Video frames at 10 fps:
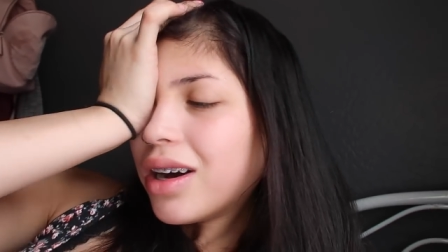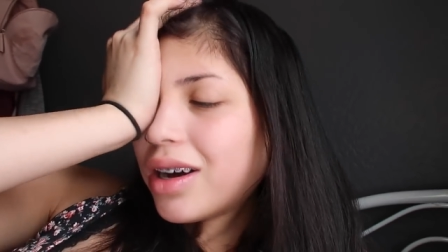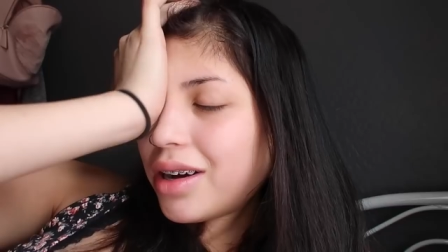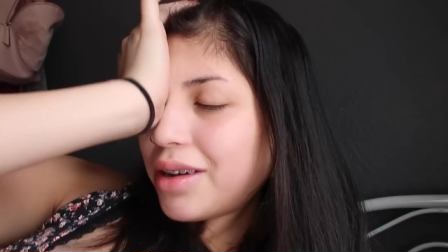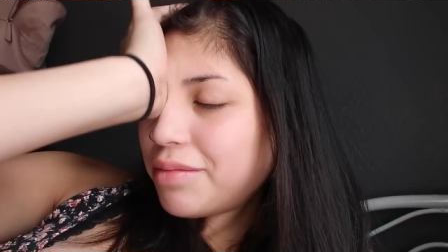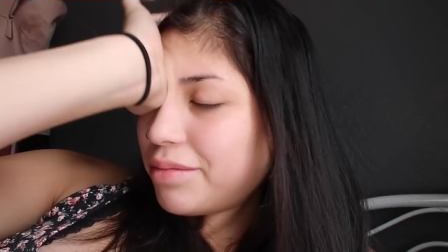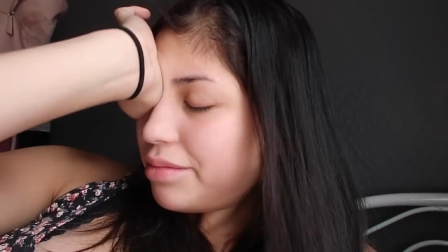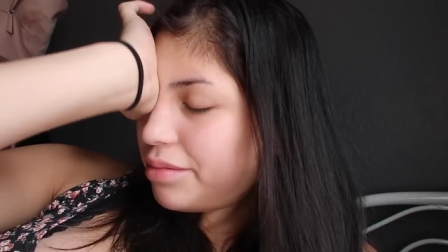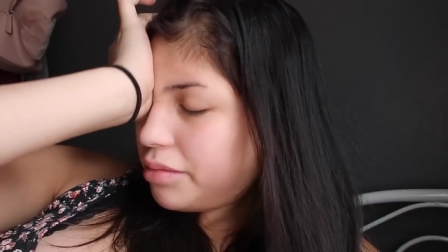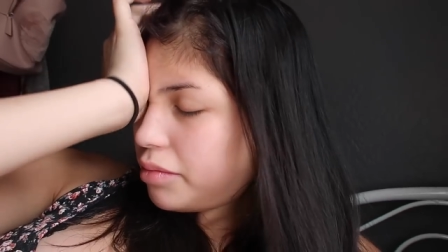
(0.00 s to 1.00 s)

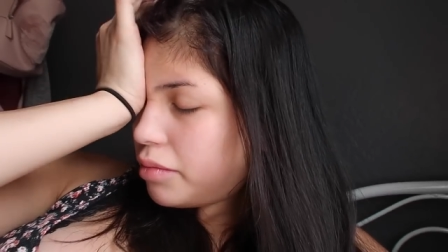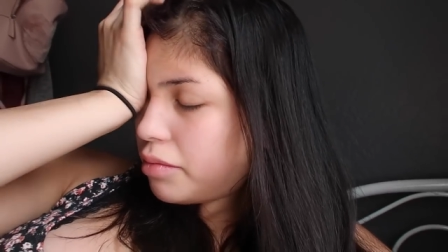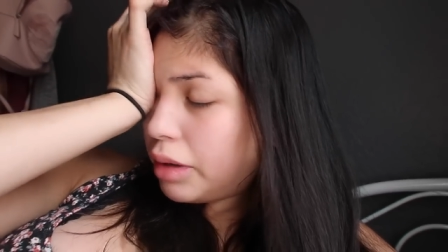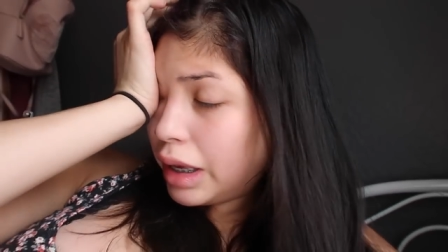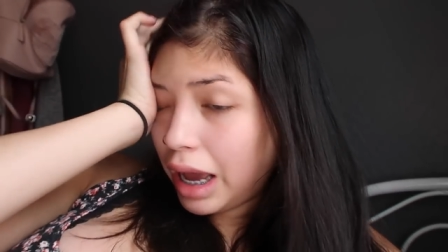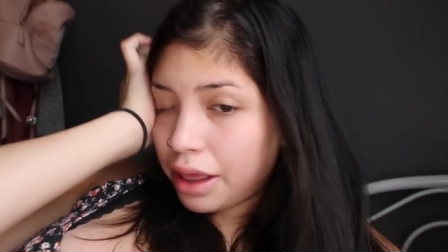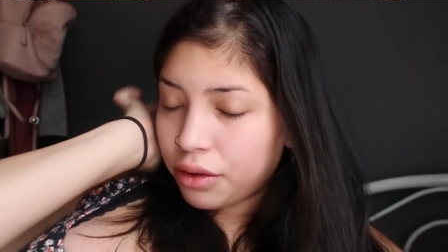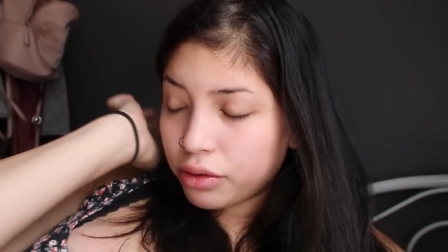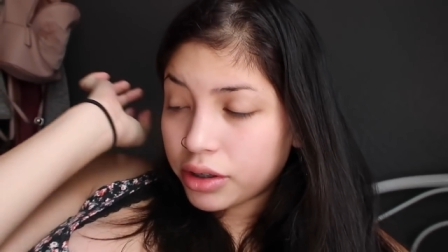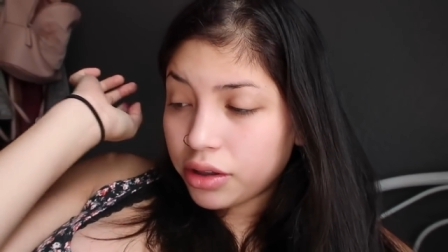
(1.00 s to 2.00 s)
But yeah,
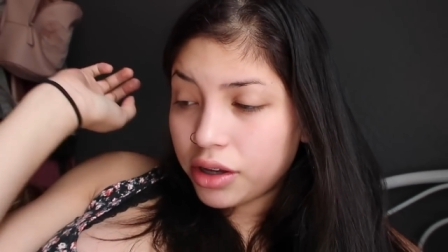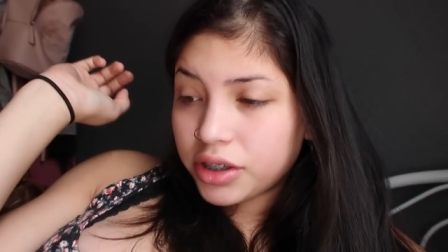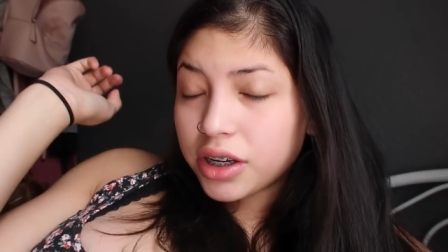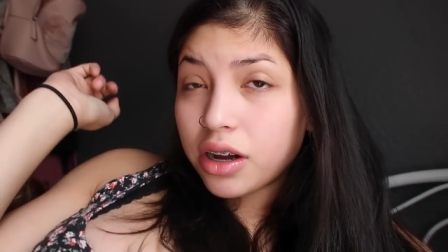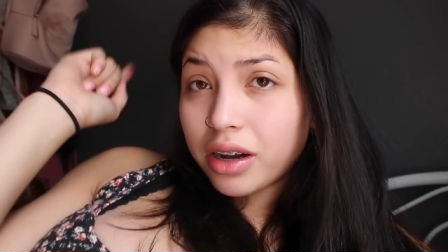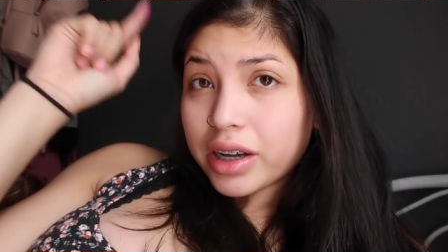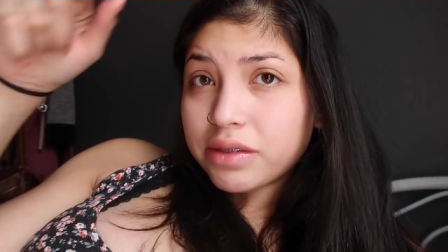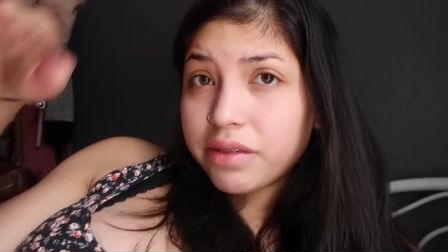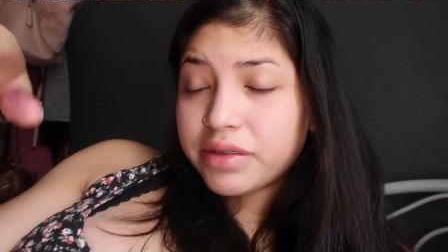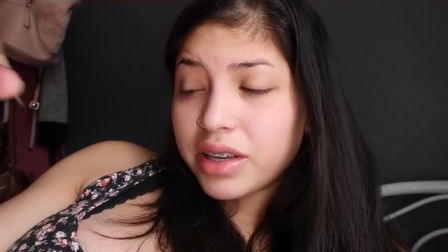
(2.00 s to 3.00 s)
those are launching
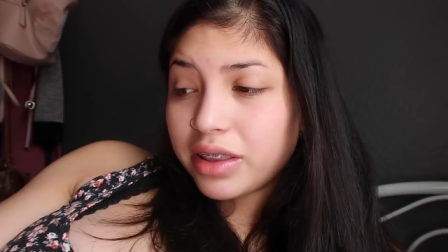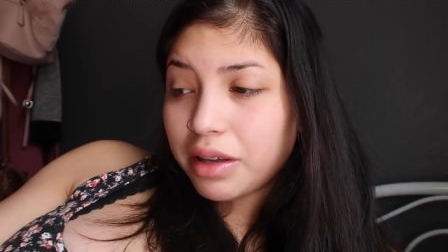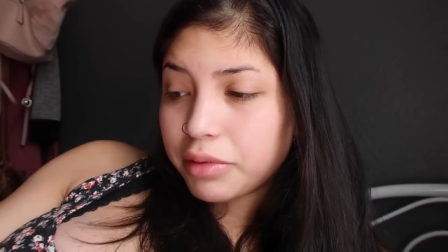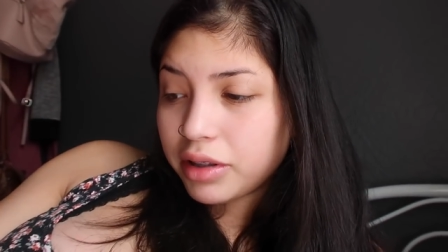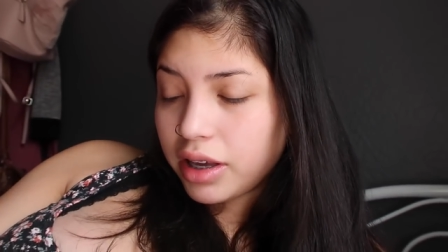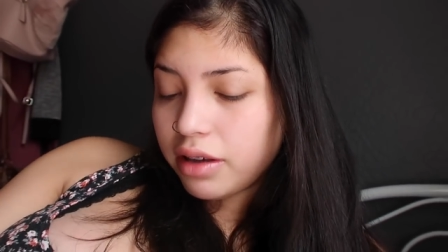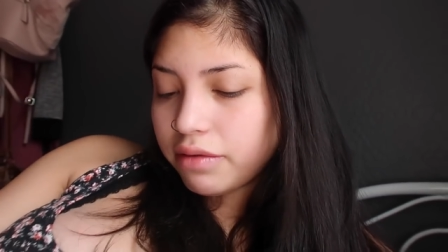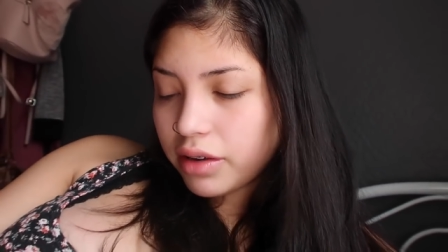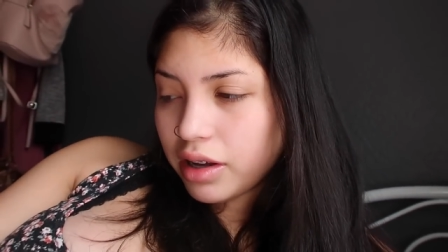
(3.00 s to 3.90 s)
August 15th, I believe.